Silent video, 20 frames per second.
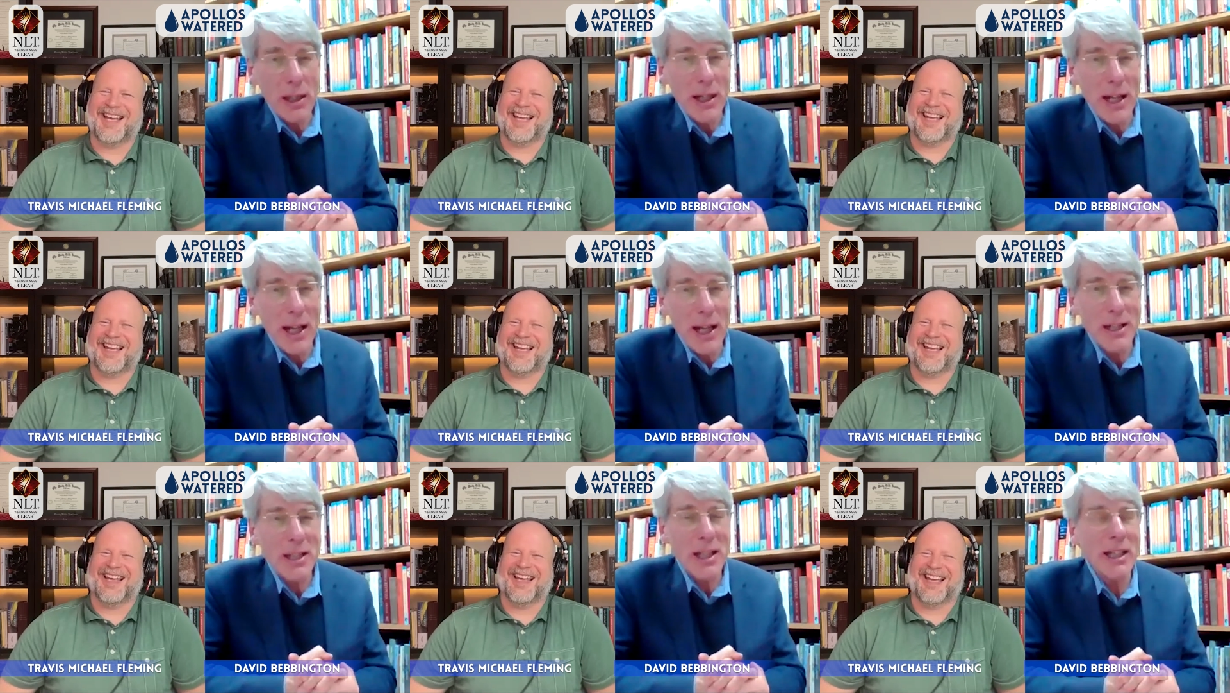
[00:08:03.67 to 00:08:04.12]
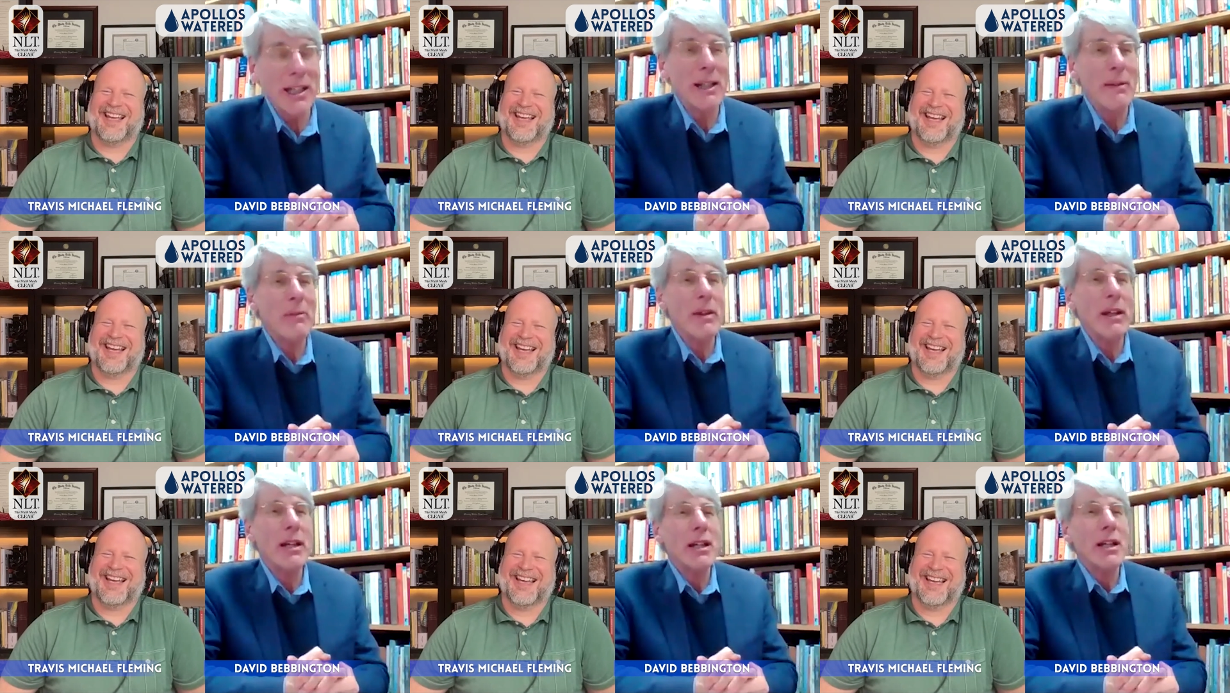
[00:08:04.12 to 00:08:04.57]
Speaker 1: Atlantic
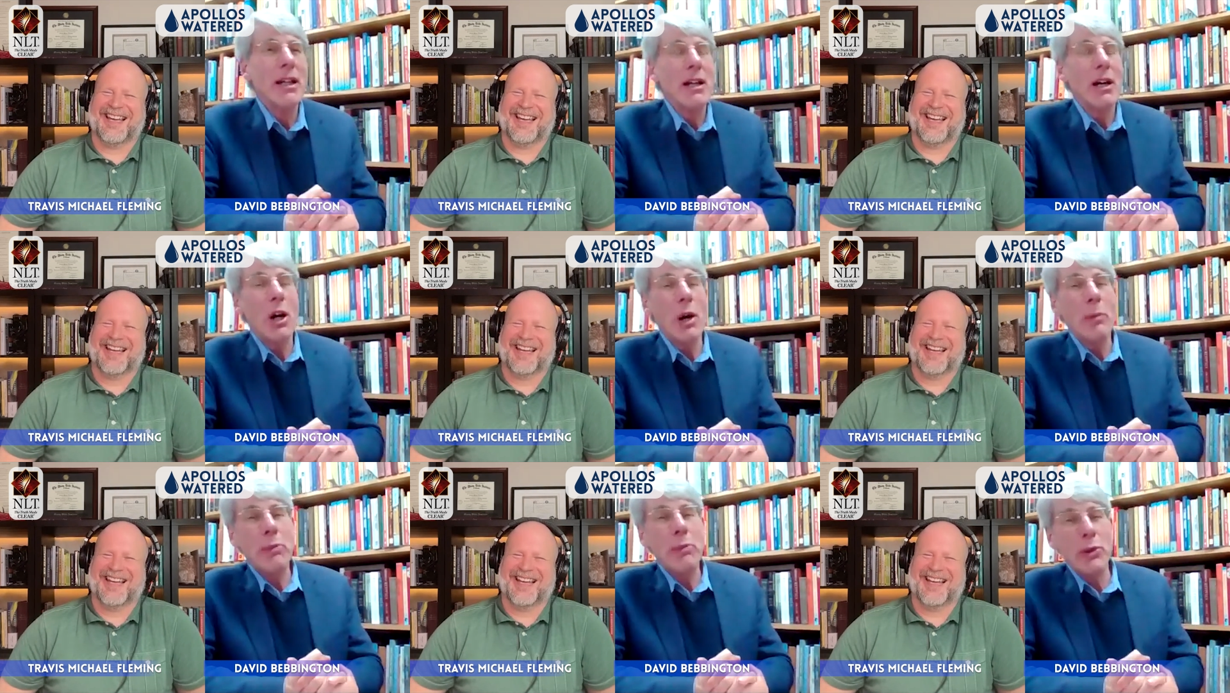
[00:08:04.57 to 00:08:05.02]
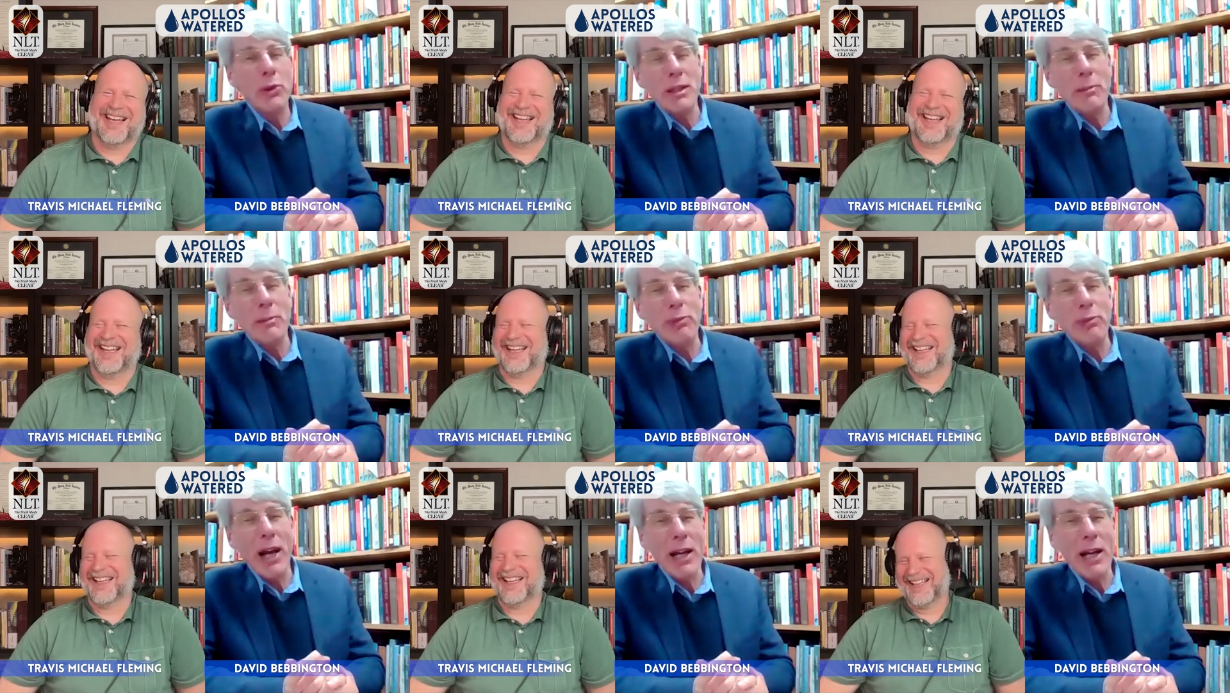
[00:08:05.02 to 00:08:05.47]
are put
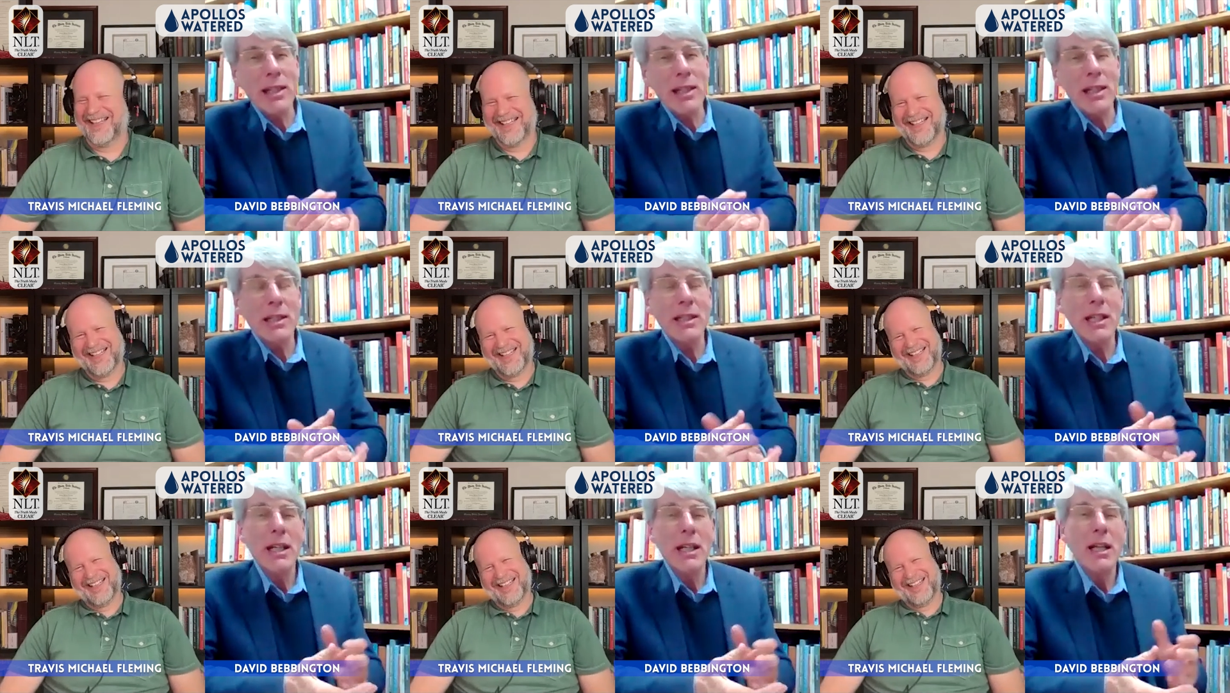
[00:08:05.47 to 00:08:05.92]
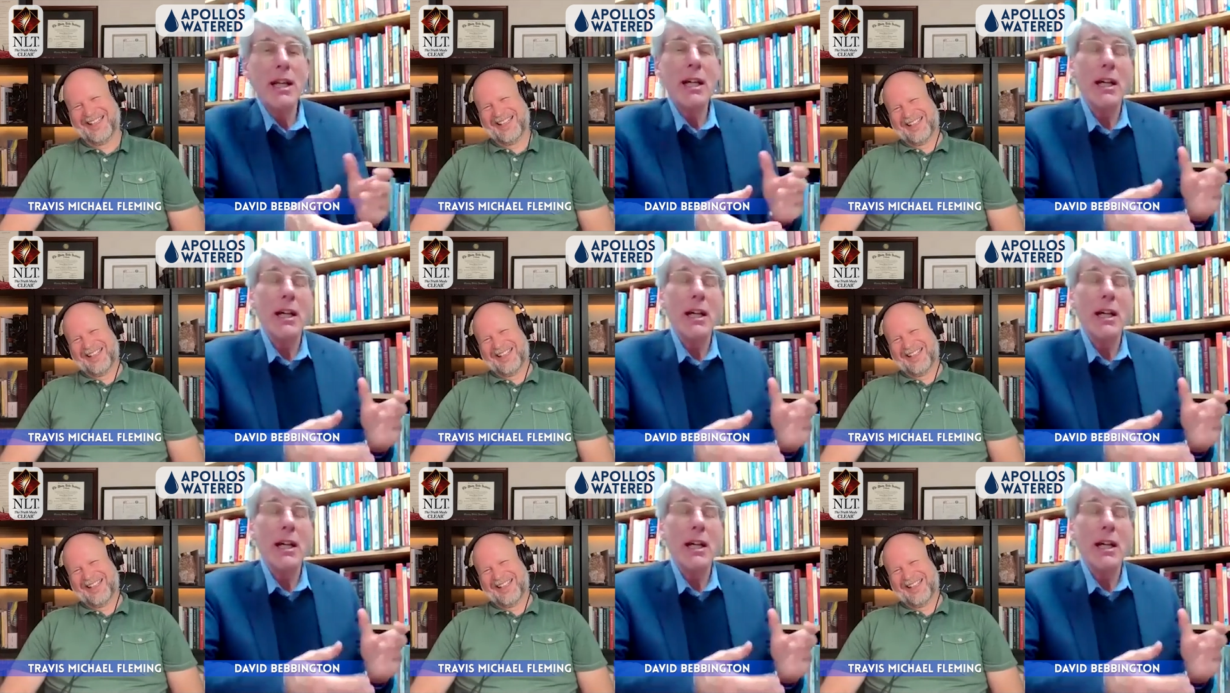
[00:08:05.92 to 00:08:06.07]
into practice.